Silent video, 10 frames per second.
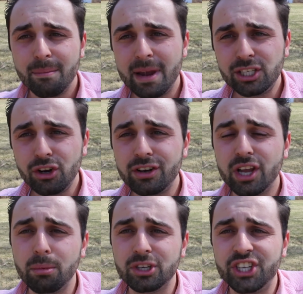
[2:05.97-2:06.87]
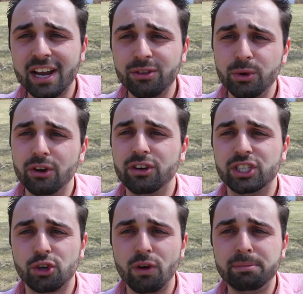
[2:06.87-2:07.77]
Make sure to double check through your
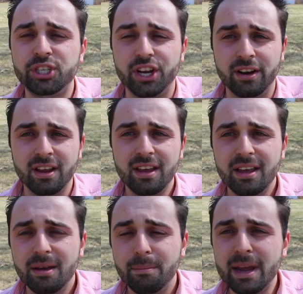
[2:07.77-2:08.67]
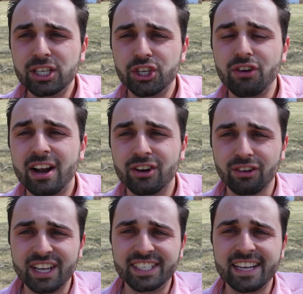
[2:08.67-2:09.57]
description. Make sure on your
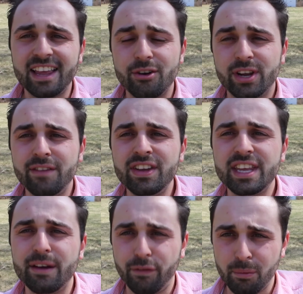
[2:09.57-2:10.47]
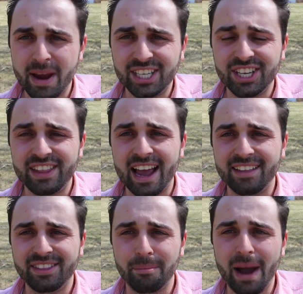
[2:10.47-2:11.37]
listing that you're giving the information
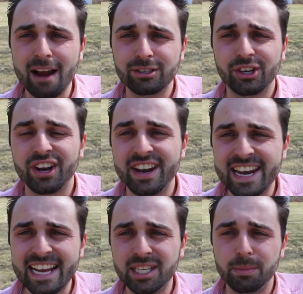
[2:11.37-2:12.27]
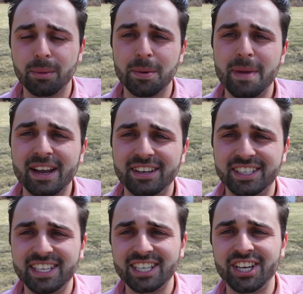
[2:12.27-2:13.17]
that the buyers are going to need to be able to make a
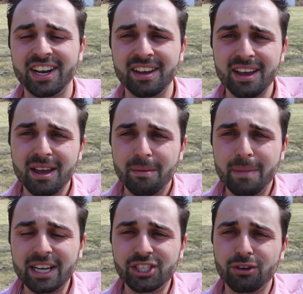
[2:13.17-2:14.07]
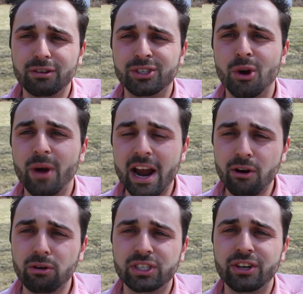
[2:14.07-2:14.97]
decision. Make sure there's no
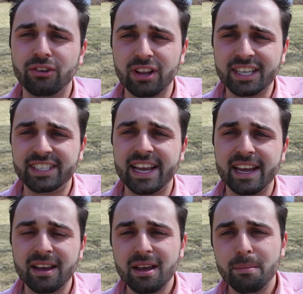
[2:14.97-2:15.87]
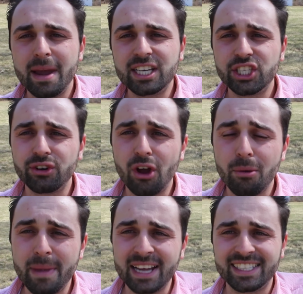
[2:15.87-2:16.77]
errors in your listing. Make sure it
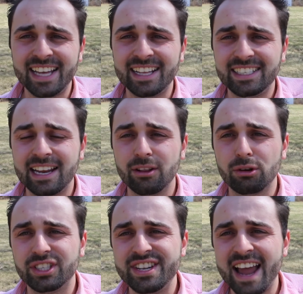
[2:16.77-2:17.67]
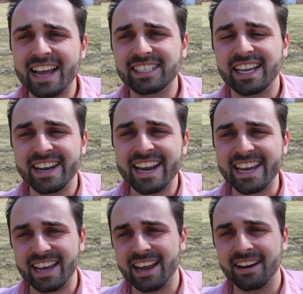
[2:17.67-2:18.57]
all makes sense and it looks nice and
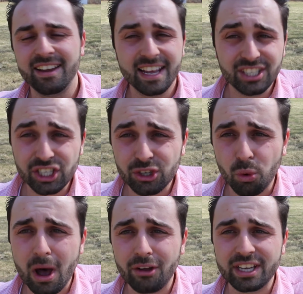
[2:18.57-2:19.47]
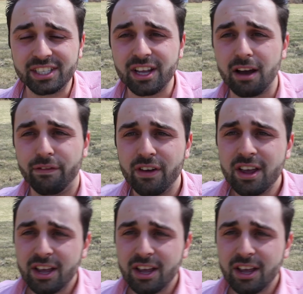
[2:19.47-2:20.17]
neat, and it's just quality stuff.